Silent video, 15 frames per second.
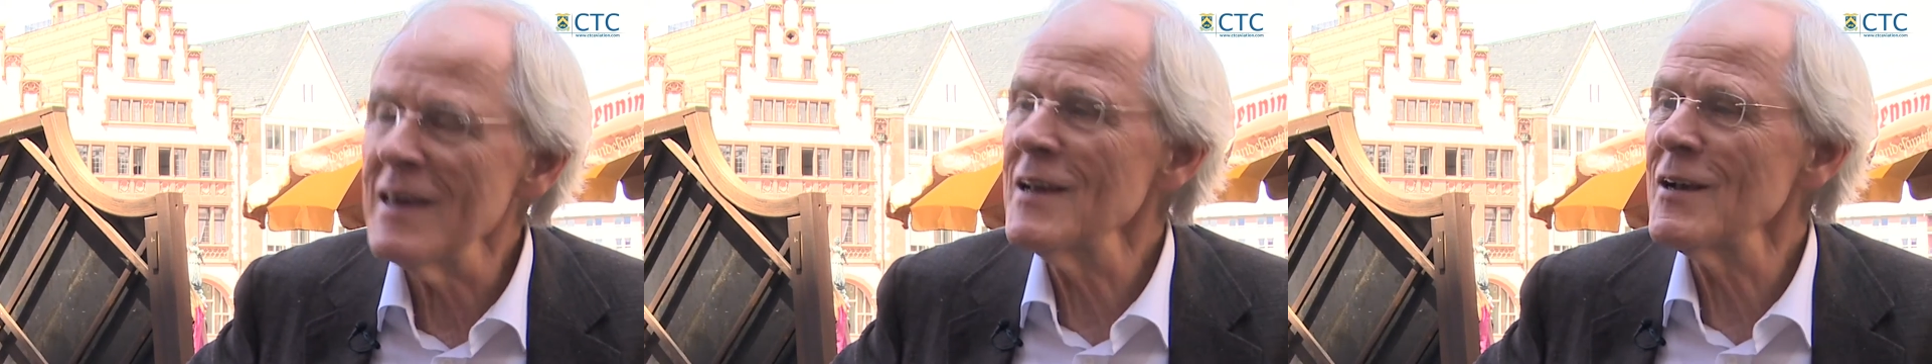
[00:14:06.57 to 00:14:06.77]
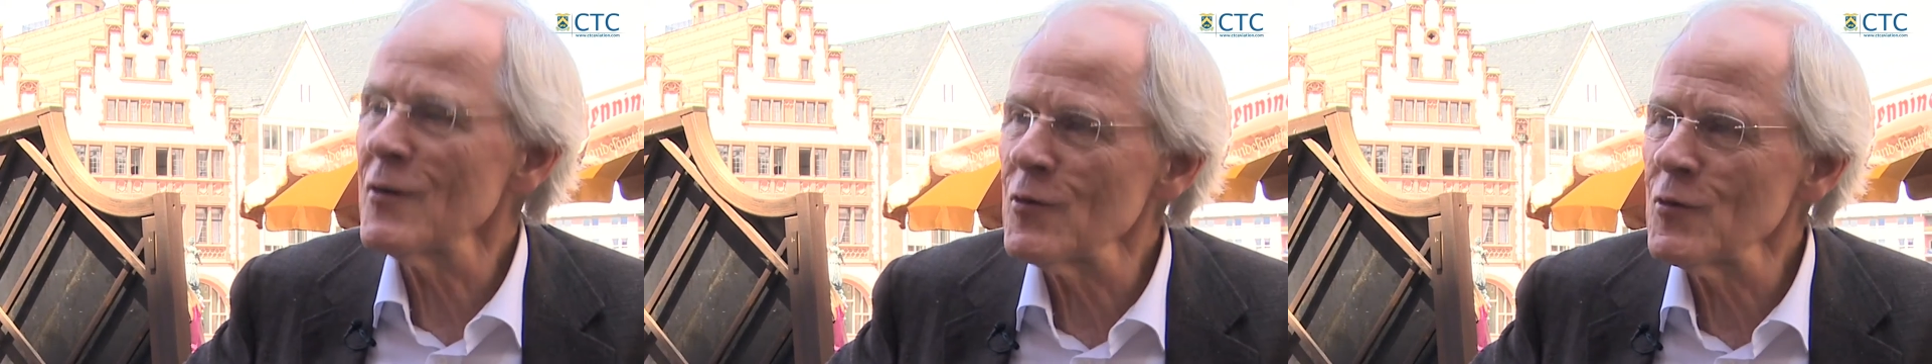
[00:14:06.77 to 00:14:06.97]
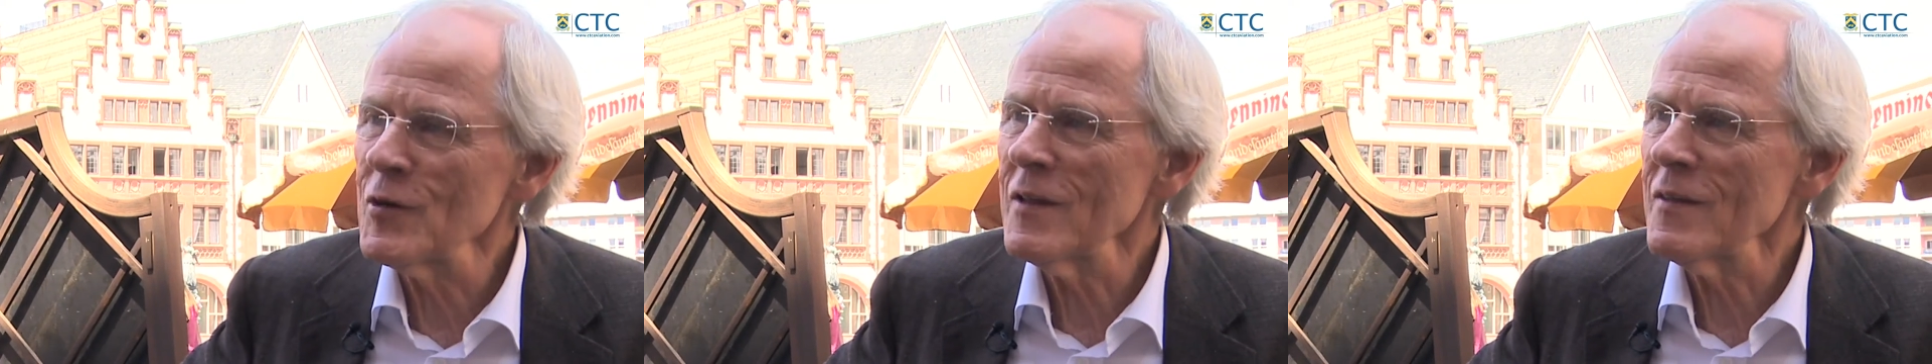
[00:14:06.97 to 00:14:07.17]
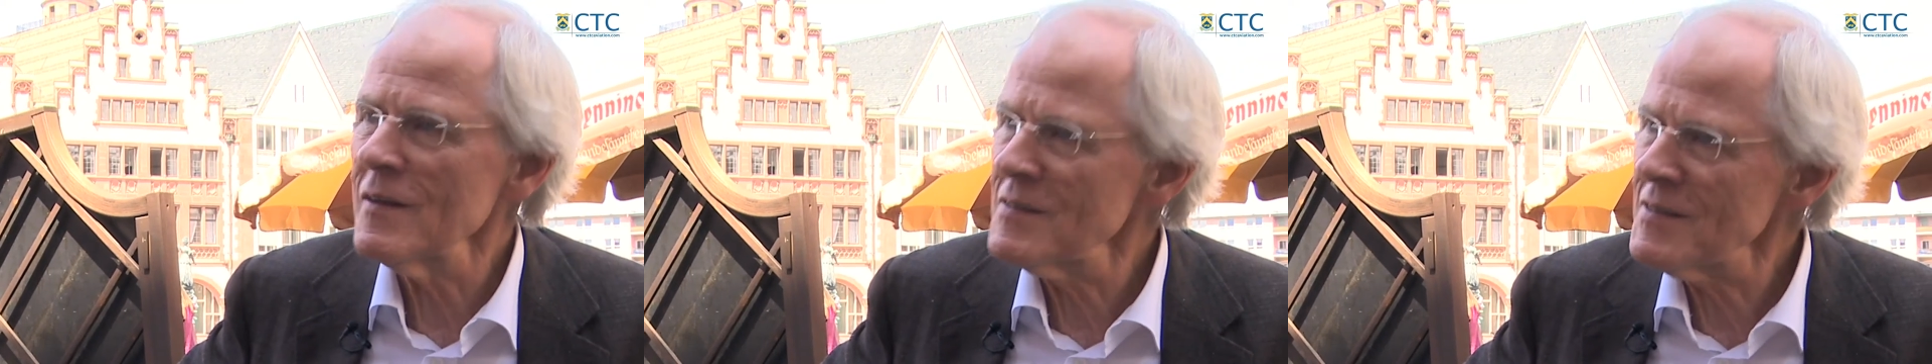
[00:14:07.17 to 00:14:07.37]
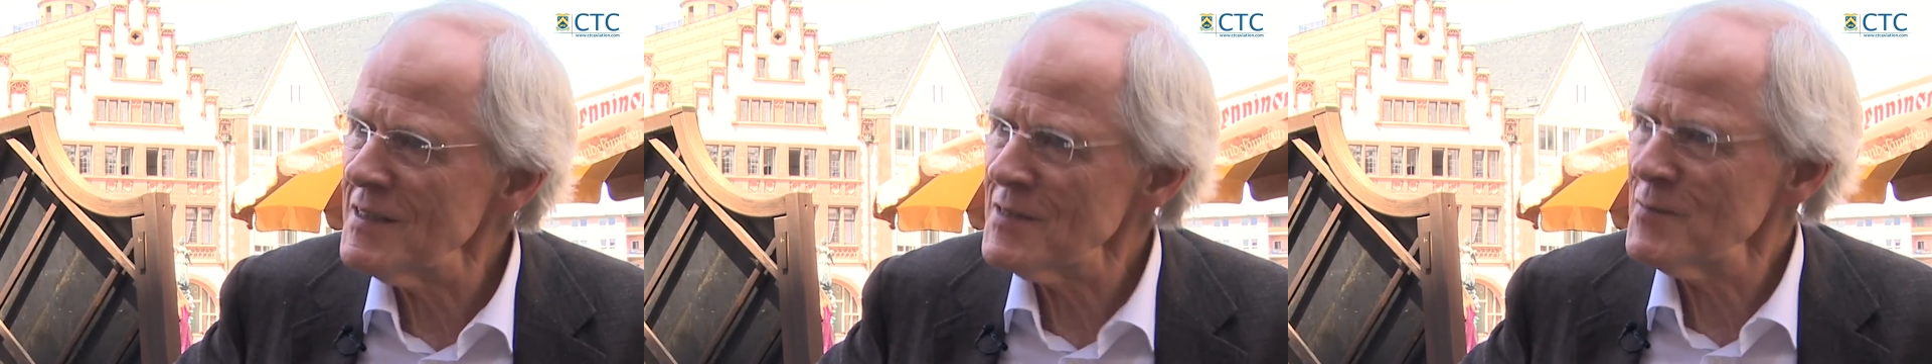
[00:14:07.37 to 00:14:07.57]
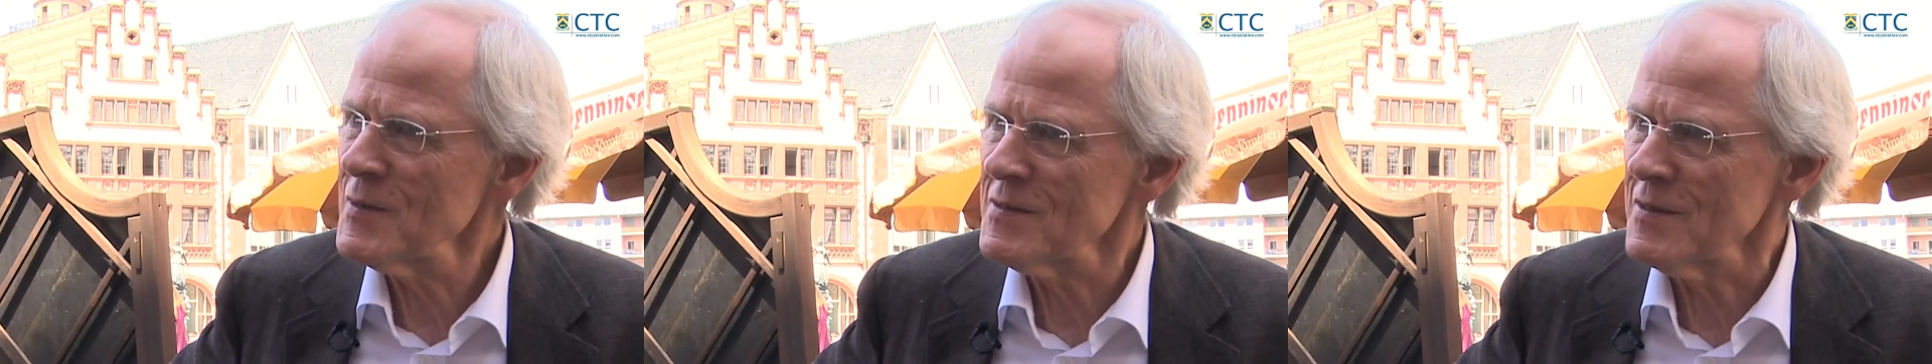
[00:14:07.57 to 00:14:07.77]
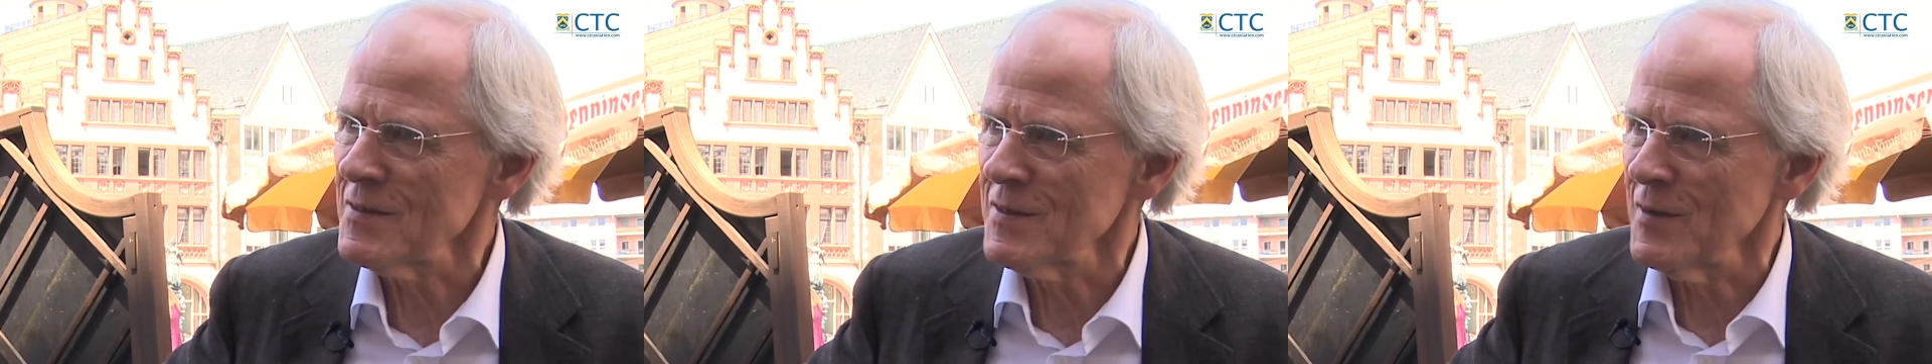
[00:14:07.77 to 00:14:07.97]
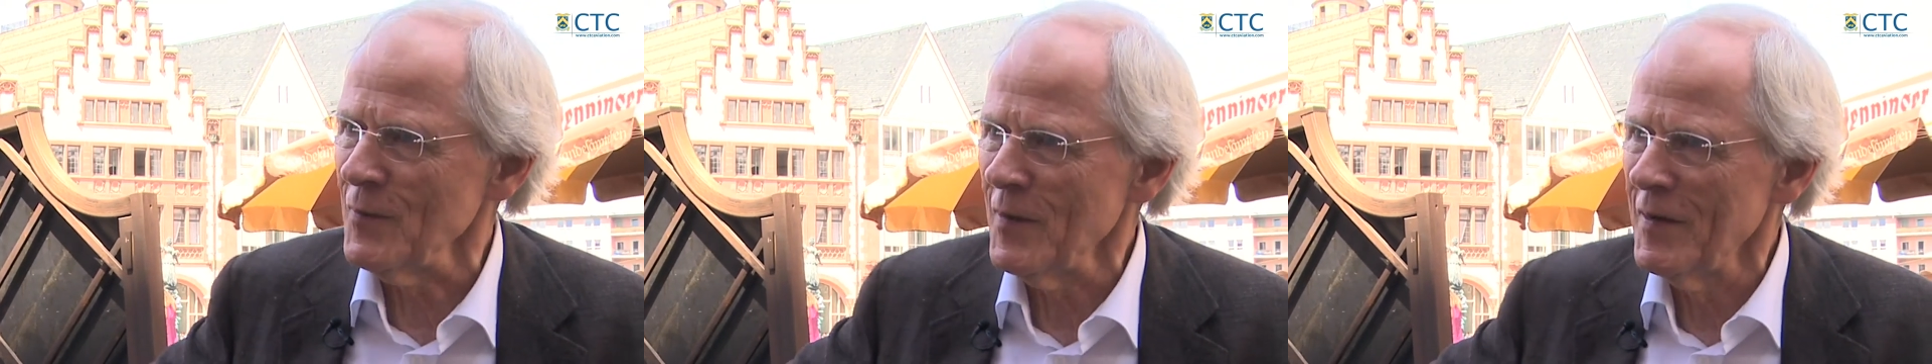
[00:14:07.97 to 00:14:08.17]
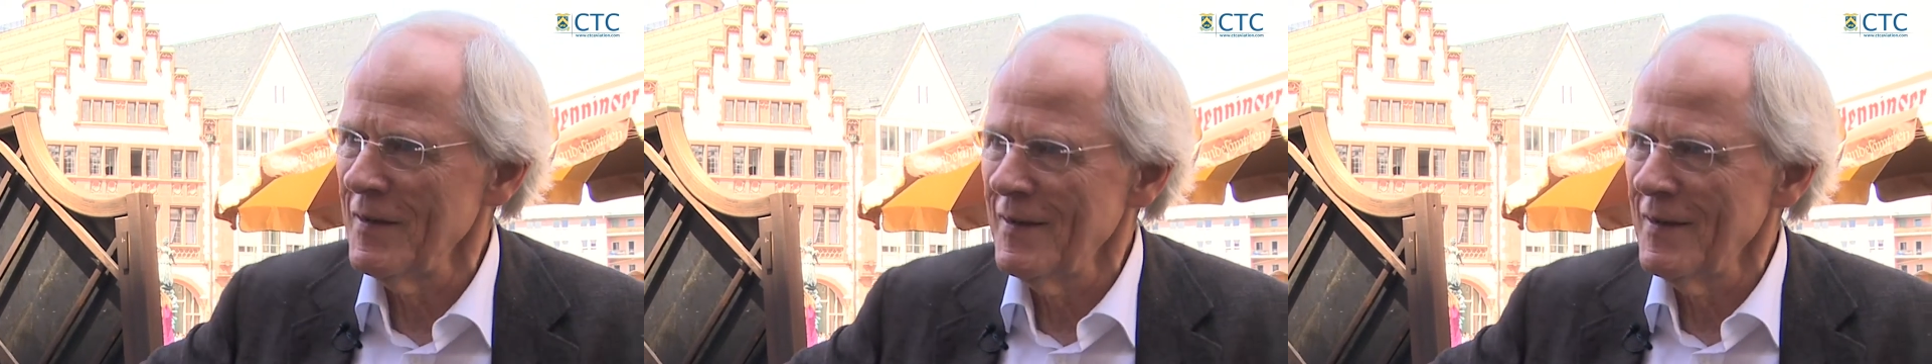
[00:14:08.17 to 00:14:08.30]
including the assessment system.